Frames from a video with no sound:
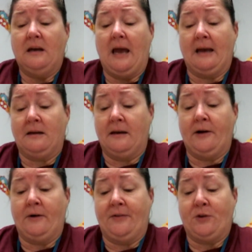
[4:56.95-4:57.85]
I
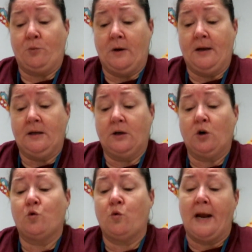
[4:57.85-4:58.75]
glared at the
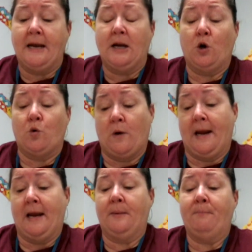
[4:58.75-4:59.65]
runt. Great
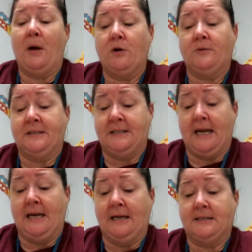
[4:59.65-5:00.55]
grand
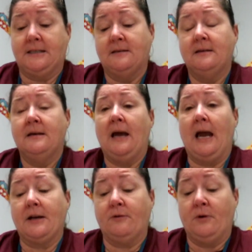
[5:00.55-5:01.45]
potentate.
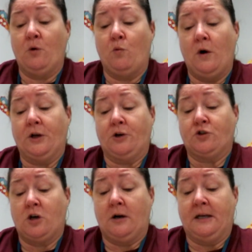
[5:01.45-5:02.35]
I don't know what you're
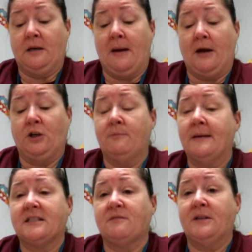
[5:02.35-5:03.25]
talking about. You
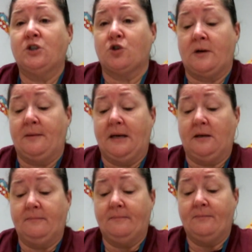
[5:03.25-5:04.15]
must have been dreaming.